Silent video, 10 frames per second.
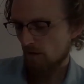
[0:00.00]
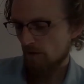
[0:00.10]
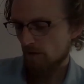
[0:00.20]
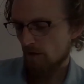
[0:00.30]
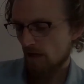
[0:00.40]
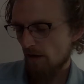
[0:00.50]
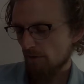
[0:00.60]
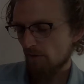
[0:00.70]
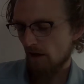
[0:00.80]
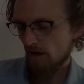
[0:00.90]
So the f
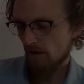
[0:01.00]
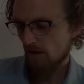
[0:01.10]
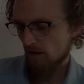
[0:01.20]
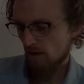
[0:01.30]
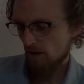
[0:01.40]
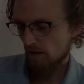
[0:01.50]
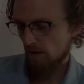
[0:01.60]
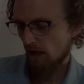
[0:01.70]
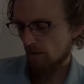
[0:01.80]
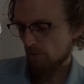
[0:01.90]
of n
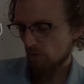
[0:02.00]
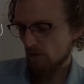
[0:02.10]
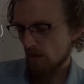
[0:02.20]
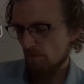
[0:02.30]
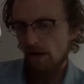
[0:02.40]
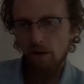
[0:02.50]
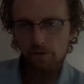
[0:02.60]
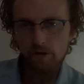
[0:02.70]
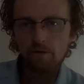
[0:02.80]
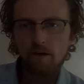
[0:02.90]
captures the
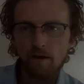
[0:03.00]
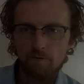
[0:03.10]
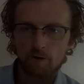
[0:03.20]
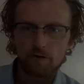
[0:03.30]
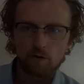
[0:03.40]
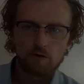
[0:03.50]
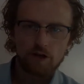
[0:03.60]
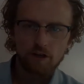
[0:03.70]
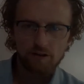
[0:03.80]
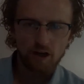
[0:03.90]
amount of effort, or the
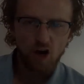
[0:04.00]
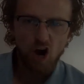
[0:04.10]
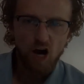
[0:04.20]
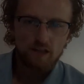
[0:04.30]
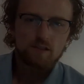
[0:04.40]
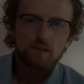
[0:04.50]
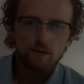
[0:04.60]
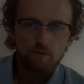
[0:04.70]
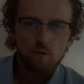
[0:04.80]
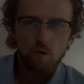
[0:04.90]
cost,
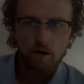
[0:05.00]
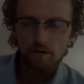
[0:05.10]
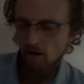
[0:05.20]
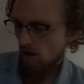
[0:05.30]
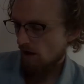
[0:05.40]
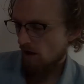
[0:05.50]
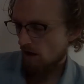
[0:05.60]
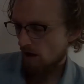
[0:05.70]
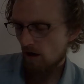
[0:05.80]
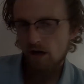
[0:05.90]
if you want,
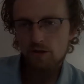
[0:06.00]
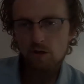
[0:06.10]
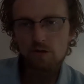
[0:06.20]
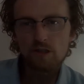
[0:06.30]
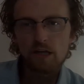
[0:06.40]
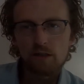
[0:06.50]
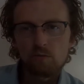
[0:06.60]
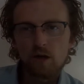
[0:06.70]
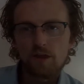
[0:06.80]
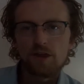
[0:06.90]
associated
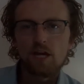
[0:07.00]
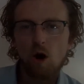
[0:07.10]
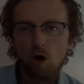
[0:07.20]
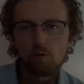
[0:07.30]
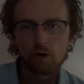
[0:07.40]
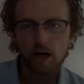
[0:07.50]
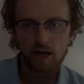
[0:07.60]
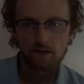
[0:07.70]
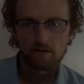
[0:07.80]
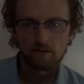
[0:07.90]
with the
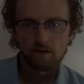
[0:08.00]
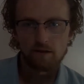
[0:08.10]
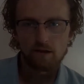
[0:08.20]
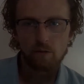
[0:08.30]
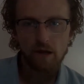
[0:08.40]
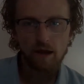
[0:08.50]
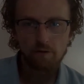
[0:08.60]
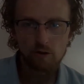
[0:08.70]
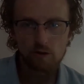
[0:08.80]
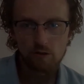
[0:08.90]
overhead that we
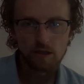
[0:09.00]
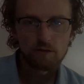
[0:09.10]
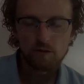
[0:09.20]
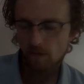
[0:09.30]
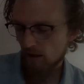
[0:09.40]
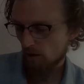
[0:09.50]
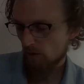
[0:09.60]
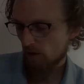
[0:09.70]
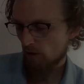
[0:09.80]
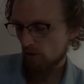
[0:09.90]
have to do to make a
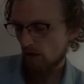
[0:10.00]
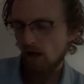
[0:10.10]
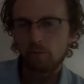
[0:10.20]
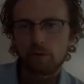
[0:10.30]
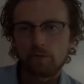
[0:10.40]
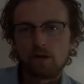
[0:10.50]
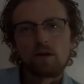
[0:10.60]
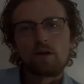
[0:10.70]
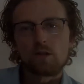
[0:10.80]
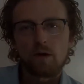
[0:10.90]
recursion happen.
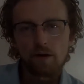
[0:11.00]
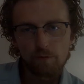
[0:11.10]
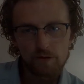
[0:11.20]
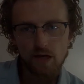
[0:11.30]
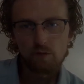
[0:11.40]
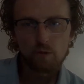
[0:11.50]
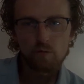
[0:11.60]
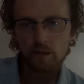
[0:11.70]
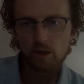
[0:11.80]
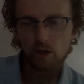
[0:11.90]
So every time we
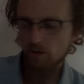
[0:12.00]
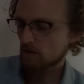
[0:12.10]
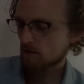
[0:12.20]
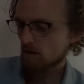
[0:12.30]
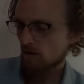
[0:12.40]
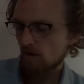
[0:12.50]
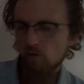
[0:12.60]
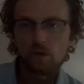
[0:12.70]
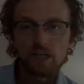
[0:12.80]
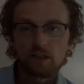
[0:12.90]
recurse,
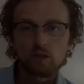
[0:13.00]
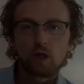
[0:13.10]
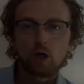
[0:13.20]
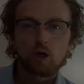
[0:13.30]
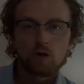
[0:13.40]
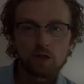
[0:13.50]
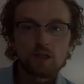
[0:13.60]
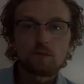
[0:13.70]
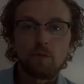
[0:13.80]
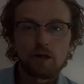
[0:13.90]
we incur
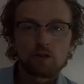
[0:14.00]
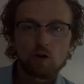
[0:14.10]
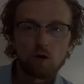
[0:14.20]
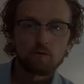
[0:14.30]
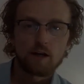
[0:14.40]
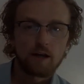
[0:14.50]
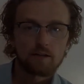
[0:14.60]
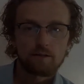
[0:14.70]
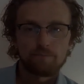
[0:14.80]
this much overhead.